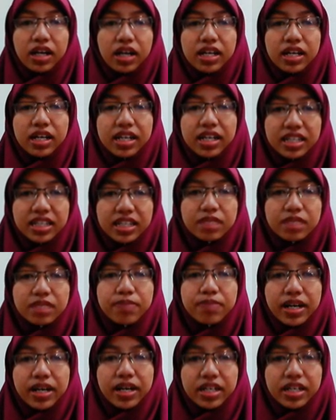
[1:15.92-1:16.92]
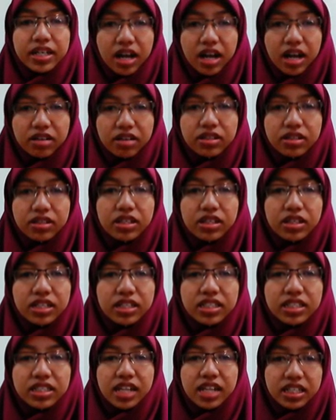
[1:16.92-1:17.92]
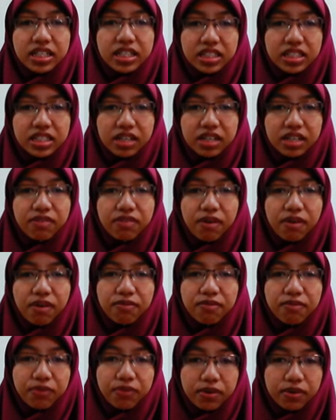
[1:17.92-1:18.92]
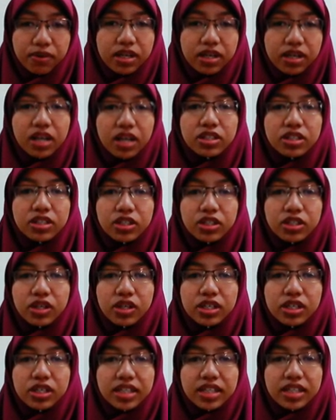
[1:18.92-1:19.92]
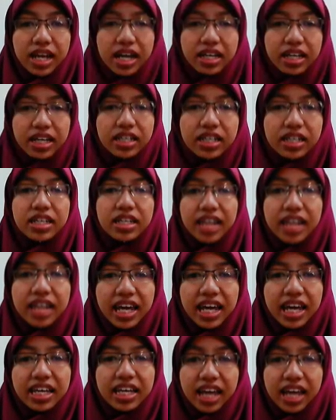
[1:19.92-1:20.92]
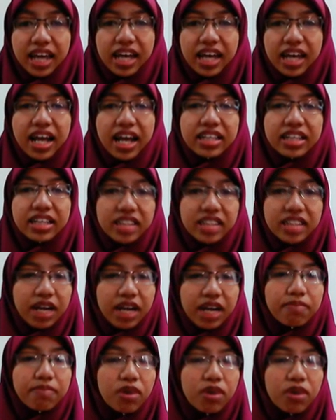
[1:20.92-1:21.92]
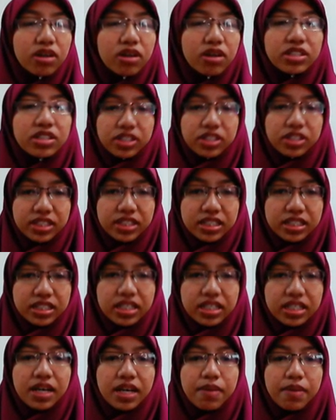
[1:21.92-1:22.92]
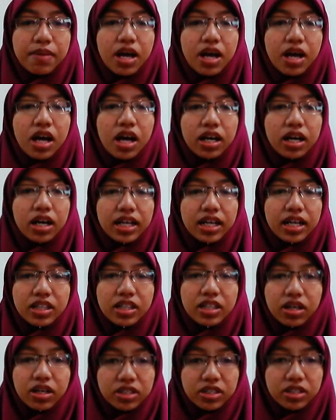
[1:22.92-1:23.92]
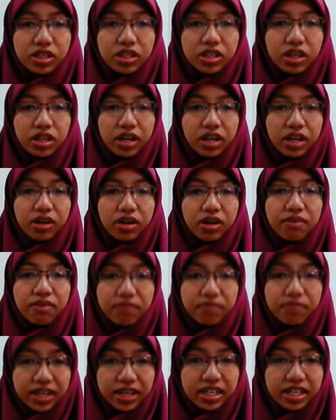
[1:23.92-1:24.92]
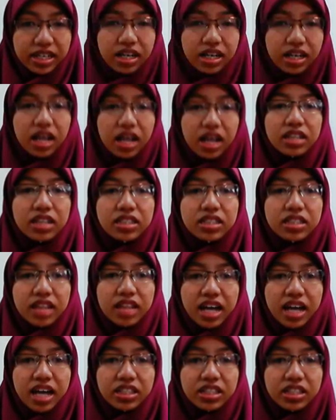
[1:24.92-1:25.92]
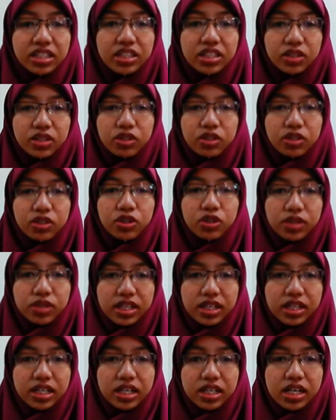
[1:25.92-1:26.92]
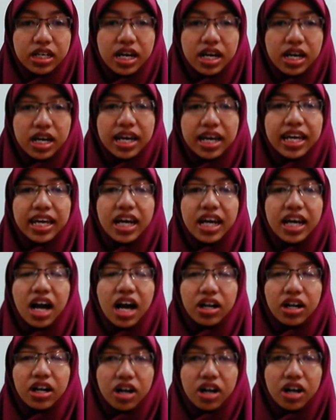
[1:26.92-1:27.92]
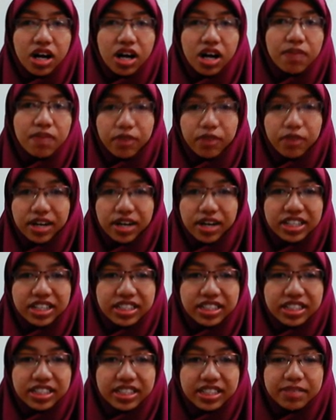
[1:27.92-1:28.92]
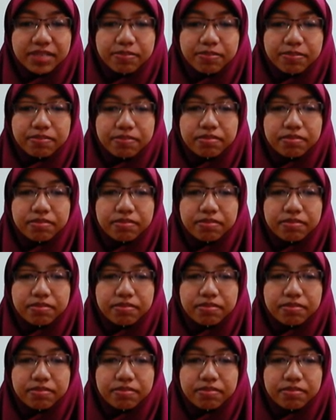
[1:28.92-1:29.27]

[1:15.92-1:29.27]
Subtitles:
it is break down the structure from food so that they can extract more juice. It also can convert starch into sugar in alcohol production.